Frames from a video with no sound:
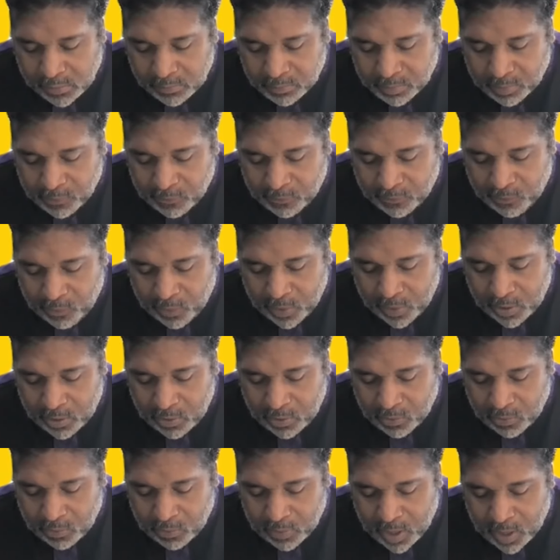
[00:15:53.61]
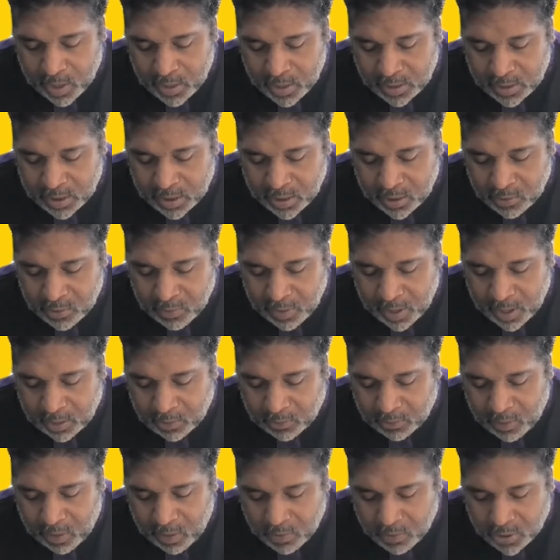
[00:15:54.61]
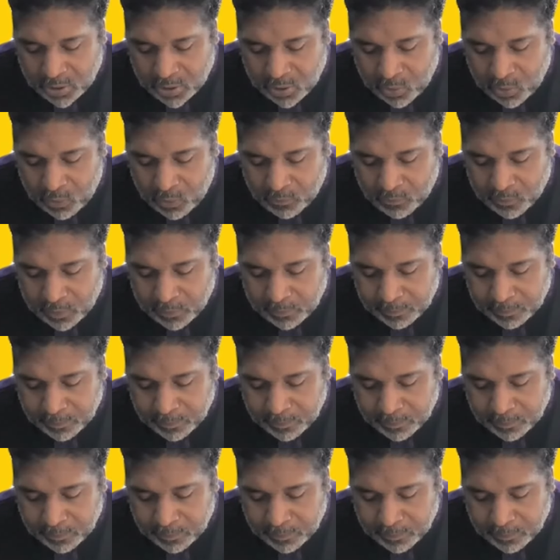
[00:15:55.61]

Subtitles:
before you until you had crossed over.